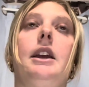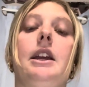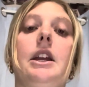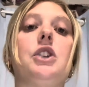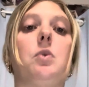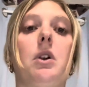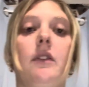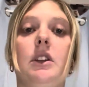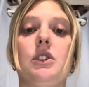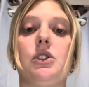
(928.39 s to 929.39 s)
each one of
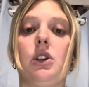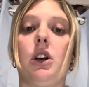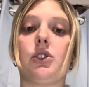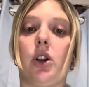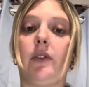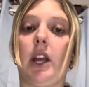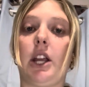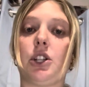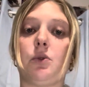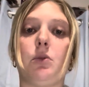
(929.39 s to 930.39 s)
these
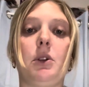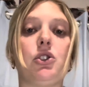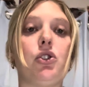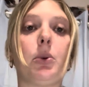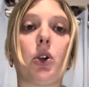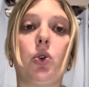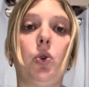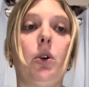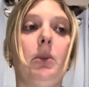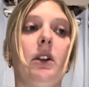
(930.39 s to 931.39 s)
certifications would be super cool
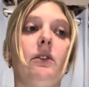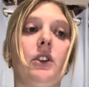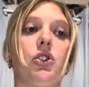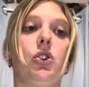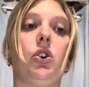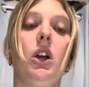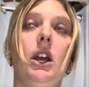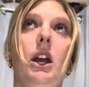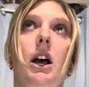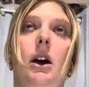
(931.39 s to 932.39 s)
and beneficial
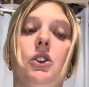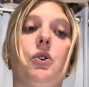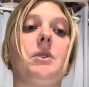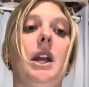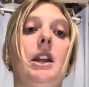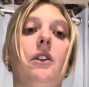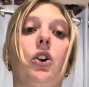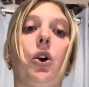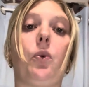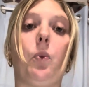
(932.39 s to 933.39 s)
to obtain in their
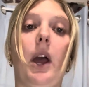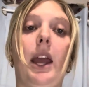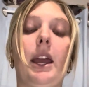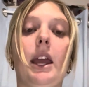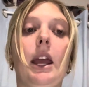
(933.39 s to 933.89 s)
own way.